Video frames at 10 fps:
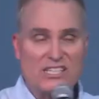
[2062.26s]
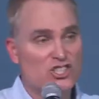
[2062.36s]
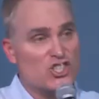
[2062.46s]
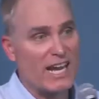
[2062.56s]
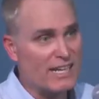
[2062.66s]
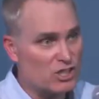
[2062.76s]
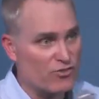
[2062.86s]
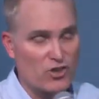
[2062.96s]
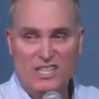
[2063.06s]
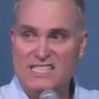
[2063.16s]
things
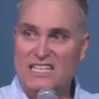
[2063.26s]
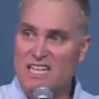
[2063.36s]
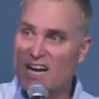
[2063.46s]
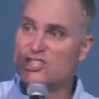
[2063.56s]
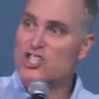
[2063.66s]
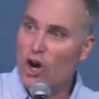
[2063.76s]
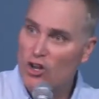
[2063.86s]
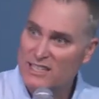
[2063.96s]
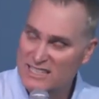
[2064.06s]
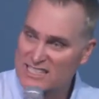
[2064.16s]
change for us, that God is
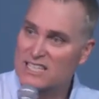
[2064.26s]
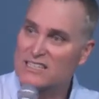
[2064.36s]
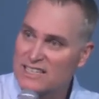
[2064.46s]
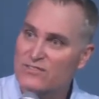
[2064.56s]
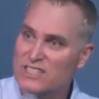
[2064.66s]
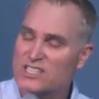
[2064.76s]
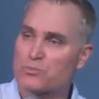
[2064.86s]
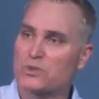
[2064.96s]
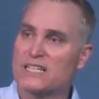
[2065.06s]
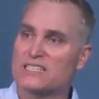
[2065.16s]
calling us to live in
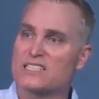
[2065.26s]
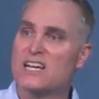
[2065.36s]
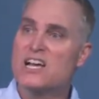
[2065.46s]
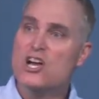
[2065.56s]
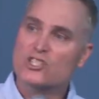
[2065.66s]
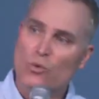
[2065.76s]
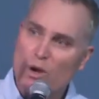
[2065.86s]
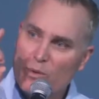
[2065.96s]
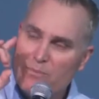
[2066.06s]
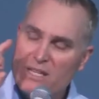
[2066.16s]
this place. So
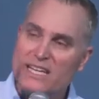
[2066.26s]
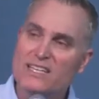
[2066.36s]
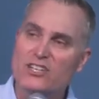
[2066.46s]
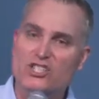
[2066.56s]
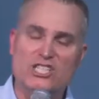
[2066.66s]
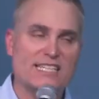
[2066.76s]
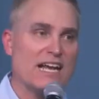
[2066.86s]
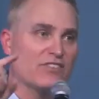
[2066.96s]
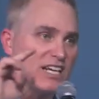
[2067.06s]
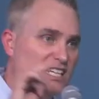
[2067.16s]
when we begin to
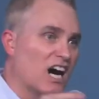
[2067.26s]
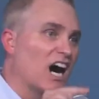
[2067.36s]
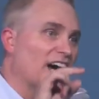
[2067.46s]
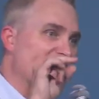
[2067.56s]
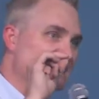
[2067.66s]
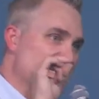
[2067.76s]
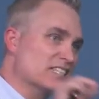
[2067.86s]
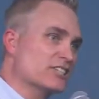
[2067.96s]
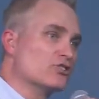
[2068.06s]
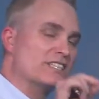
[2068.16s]
understand that God is
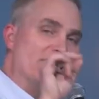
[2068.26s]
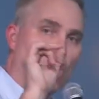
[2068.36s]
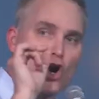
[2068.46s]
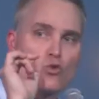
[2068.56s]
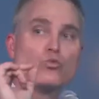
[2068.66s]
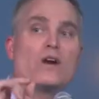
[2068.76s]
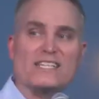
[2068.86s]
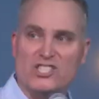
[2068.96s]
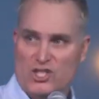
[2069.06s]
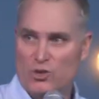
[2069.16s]
literally our
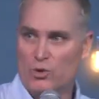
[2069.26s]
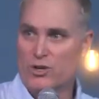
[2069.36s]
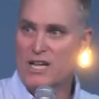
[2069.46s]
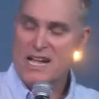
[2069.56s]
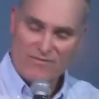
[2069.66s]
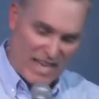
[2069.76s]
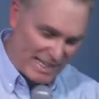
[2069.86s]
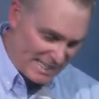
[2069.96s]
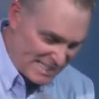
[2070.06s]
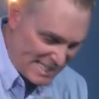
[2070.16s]
rescuer,
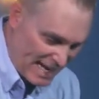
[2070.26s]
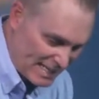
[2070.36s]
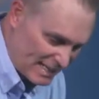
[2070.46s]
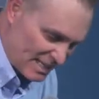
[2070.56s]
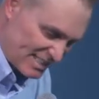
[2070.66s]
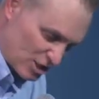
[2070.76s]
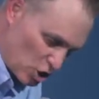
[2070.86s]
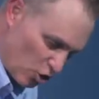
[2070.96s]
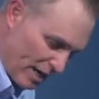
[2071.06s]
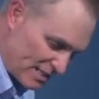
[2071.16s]
that he's taking us
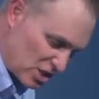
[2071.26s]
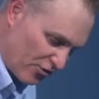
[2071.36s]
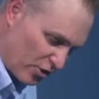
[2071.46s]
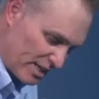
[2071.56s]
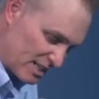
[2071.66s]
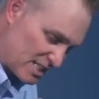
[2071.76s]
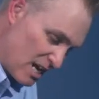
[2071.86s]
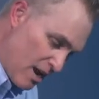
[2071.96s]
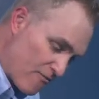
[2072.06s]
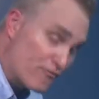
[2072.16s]
and transferring us
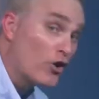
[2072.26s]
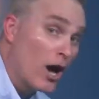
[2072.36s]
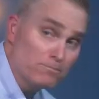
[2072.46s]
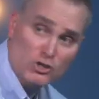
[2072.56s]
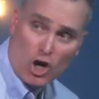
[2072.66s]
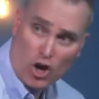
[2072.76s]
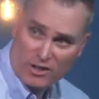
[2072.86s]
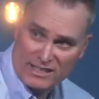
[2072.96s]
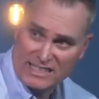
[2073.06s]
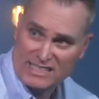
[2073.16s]
from
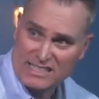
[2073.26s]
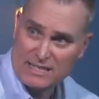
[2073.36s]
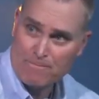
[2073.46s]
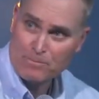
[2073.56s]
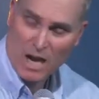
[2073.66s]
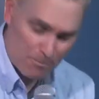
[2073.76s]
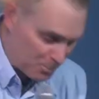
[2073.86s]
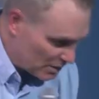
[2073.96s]
darkness, a